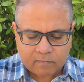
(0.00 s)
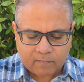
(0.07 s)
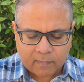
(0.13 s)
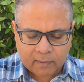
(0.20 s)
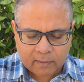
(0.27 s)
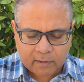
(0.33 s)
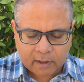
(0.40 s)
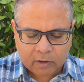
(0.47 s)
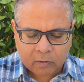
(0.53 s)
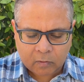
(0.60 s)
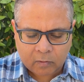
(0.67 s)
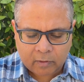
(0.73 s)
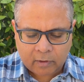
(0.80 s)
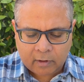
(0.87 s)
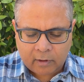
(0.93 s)
Now
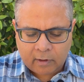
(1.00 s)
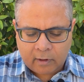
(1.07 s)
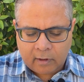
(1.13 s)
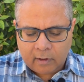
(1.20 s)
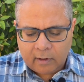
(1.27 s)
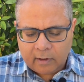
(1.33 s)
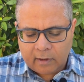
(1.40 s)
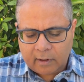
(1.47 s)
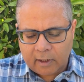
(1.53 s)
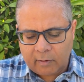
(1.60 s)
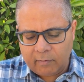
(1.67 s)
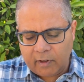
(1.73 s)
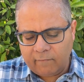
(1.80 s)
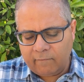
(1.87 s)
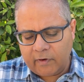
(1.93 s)

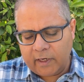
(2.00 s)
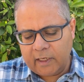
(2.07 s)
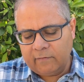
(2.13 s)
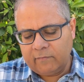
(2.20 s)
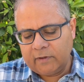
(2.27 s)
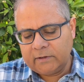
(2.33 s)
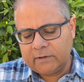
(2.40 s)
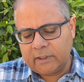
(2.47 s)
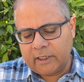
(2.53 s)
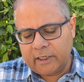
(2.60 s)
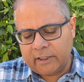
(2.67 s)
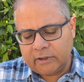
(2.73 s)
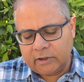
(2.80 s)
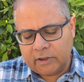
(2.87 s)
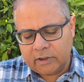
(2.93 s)
number five is
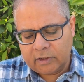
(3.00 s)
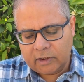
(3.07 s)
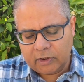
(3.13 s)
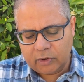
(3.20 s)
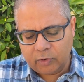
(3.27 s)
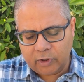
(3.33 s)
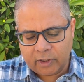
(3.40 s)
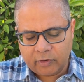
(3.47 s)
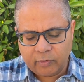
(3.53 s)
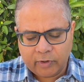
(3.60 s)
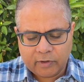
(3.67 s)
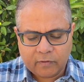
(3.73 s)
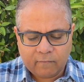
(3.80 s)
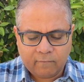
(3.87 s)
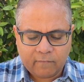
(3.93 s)
that you are
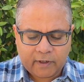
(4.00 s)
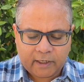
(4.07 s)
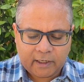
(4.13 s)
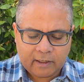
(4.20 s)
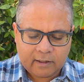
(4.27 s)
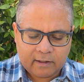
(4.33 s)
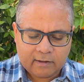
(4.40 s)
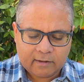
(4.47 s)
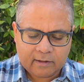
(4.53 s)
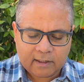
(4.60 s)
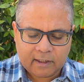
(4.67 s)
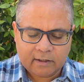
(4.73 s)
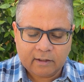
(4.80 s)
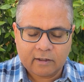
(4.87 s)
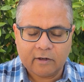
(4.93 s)
going to find
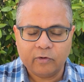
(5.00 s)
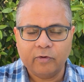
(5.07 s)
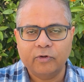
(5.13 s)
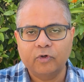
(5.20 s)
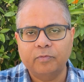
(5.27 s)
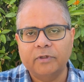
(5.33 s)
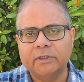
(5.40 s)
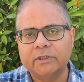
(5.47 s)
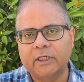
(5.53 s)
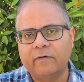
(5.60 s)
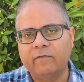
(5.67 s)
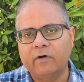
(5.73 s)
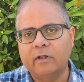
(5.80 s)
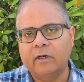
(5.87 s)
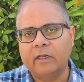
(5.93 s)
that there are going to be
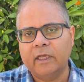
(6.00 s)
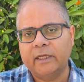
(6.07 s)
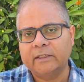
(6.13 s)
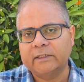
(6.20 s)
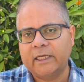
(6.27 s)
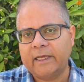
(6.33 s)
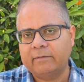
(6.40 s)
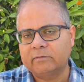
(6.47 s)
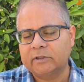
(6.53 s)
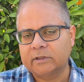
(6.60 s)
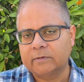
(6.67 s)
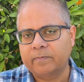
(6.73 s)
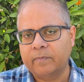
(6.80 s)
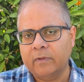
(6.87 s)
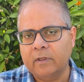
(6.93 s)
several exams
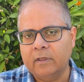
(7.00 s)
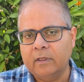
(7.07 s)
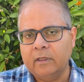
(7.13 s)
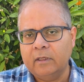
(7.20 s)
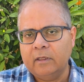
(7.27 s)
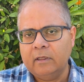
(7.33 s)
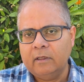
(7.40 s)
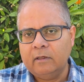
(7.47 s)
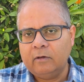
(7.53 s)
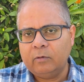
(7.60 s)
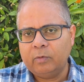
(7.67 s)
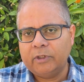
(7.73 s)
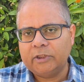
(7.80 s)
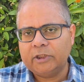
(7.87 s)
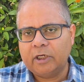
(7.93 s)

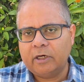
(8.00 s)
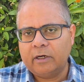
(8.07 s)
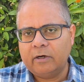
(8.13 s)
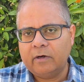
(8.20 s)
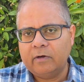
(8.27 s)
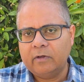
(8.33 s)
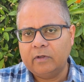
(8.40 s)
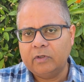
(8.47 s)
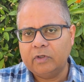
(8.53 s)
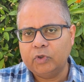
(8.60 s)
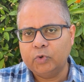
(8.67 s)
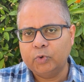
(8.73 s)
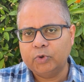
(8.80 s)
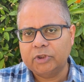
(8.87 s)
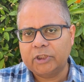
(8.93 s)
which are
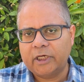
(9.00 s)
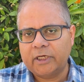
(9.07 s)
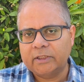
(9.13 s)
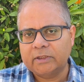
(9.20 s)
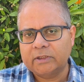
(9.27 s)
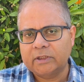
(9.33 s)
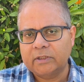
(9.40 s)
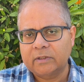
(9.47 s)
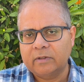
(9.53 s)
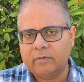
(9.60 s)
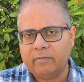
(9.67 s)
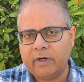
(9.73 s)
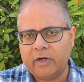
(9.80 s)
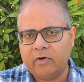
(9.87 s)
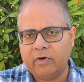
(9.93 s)
used as
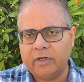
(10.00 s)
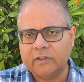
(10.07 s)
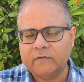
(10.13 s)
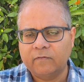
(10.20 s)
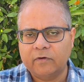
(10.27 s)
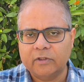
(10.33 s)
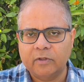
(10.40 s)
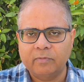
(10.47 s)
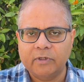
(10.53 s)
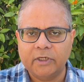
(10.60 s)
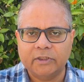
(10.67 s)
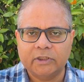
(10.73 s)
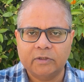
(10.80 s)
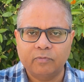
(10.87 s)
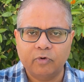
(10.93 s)
metrics for the
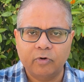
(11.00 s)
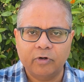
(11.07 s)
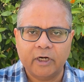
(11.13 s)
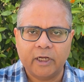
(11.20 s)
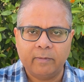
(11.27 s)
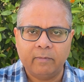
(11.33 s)
PhD program.